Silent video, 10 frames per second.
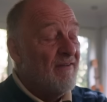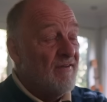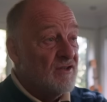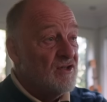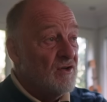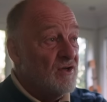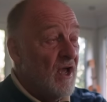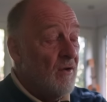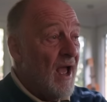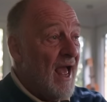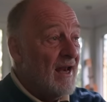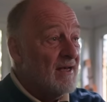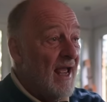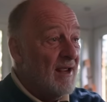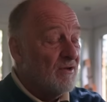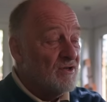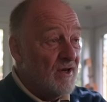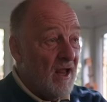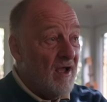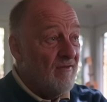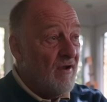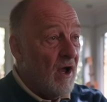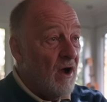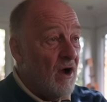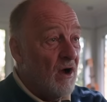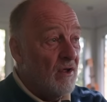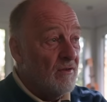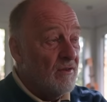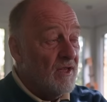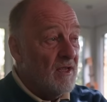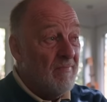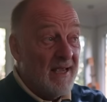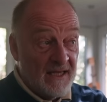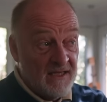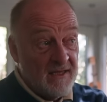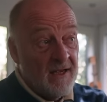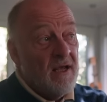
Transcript: FL Studio and Ableton Live are the biggest.